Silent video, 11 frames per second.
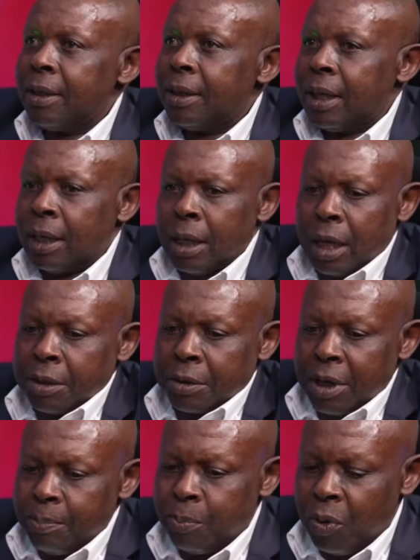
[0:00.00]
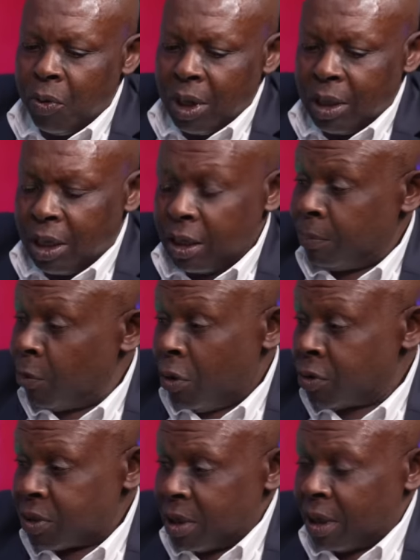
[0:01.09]
And I grew up poor like
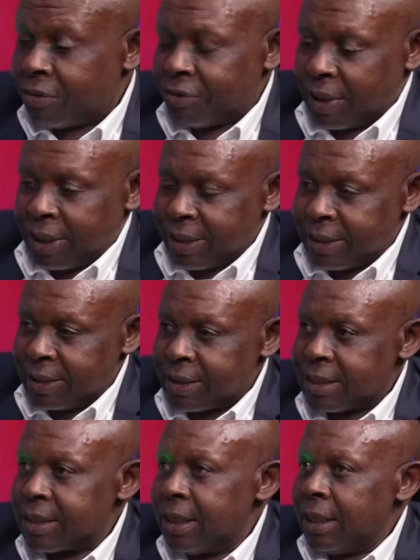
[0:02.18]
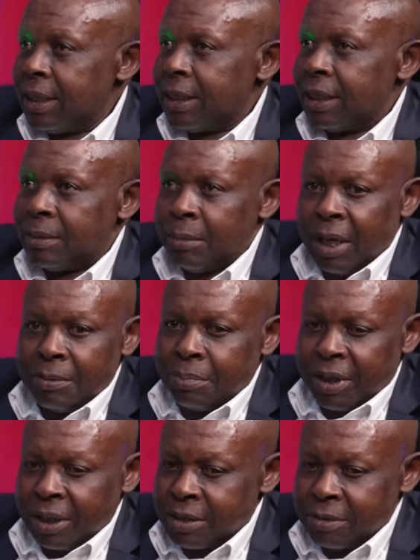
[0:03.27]
most South Africans. And my
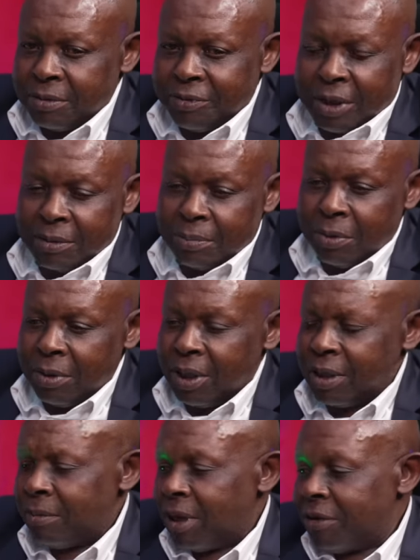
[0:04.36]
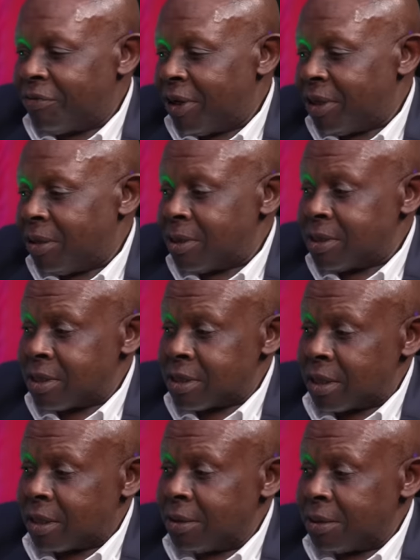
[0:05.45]
parents were very poor, and my father was a
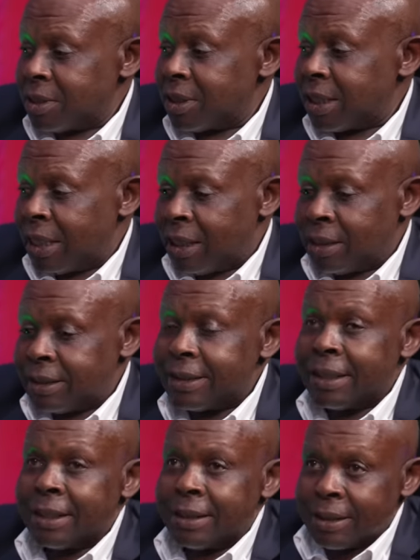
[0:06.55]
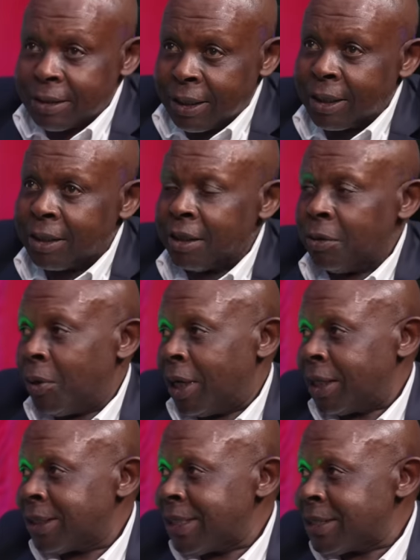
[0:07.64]
security guard, and uh, he
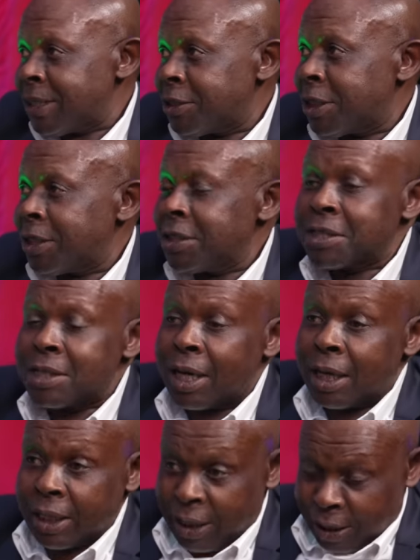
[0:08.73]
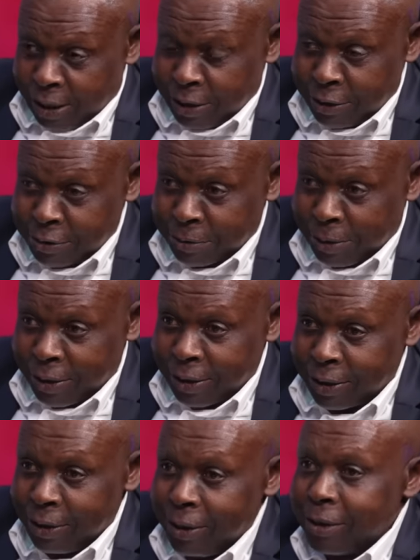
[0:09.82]
worked as a traditional healer as well.
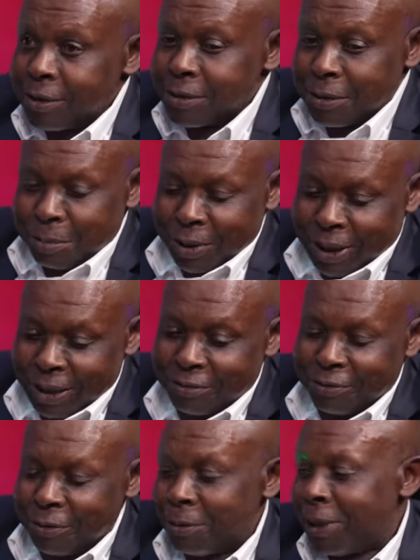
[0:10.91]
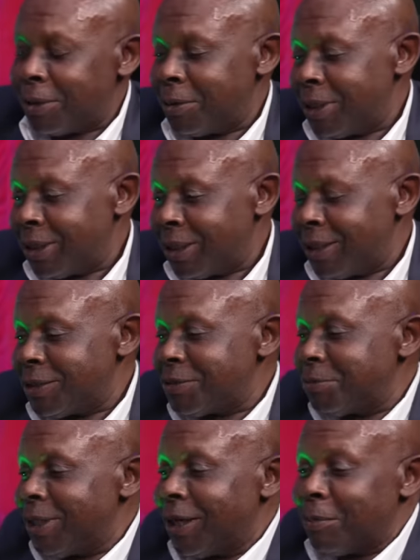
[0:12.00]
So be careful when you engage
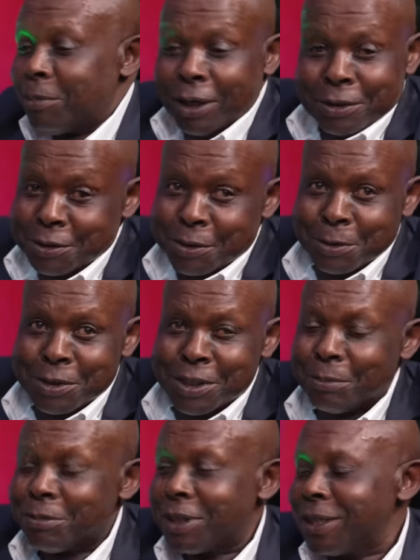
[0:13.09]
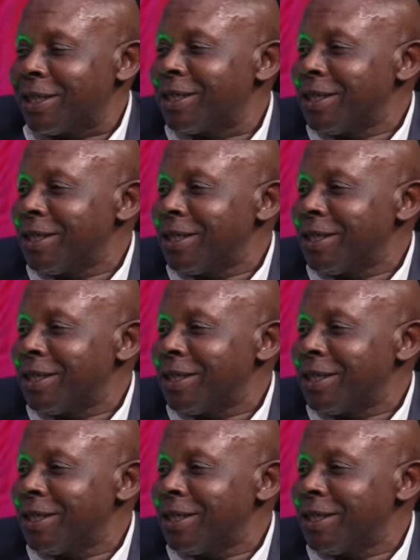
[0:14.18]
me. I might do something,